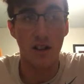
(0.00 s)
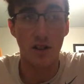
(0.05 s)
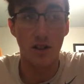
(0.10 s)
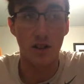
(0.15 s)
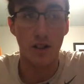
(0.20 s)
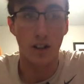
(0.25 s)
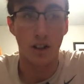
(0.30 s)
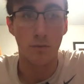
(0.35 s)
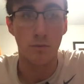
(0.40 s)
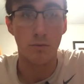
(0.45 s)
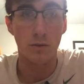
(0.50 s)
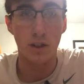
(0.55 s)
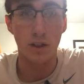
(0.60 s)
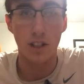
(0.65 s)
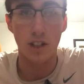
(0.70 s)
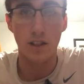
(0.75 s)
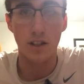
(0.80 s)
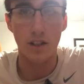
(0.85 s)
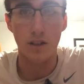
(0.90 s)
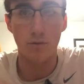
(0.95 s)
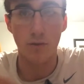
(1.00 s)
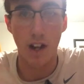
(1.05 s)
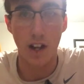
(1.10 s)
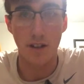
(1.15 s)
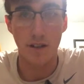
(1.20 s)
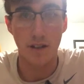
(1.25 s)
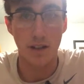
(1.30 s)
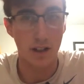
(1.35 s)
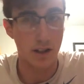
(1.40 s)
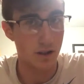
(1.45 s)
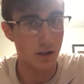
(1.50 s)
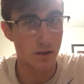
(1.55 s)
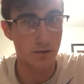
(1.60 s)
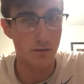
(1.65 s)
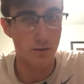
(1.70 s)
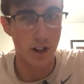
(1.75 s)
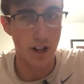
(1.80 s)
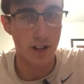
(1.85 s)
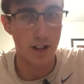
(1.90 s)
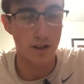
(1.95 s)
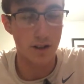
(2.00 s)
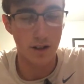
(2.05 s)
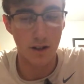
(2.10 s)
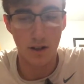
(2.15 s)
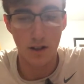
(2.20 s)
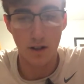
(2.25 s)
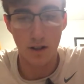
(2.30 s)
at just a completely resting rate.